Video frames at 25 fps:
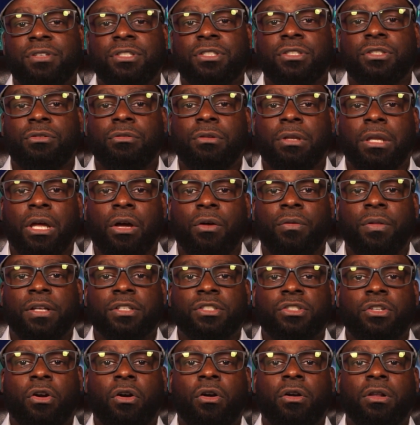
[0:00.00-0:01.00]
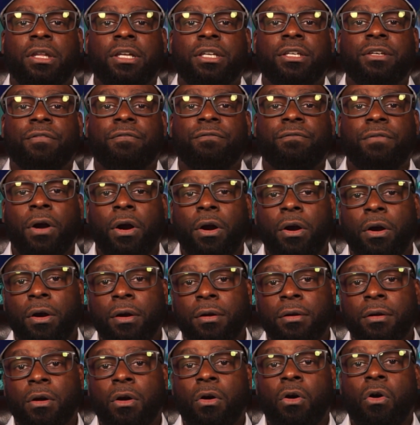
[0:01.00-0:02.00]
student loan that's currently
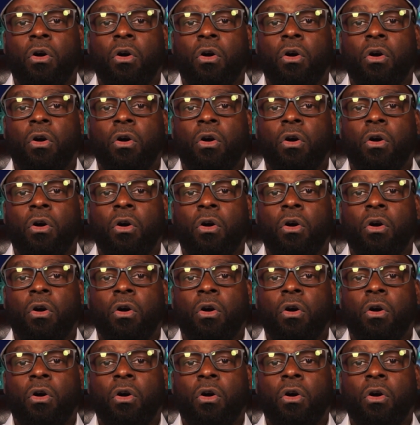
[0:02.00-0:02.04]
deferred,